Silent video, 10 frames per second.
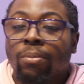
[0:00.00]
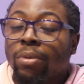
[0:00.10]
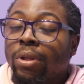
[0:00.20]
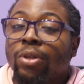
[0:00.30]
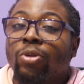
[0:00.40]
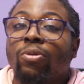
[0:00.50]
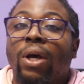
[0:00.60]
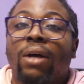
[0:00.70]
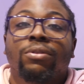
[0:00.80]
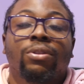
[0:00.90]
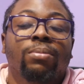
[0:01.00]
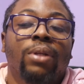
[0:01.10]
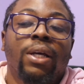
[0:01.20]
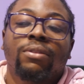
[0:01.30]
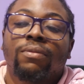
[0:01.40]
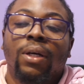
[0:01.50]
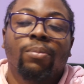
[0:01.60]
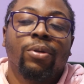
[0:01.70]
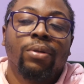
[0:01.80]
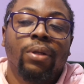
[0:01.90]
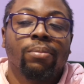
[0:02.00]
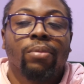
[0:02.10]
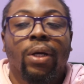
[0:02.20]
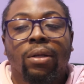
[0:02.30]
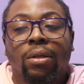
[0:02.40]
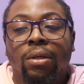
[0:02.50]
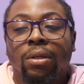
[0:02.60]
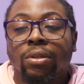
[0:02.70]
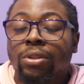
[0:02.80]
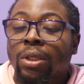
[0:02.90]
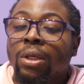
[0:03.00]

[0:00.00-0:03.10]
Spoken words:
but they do have some nice vibrant and bright colors.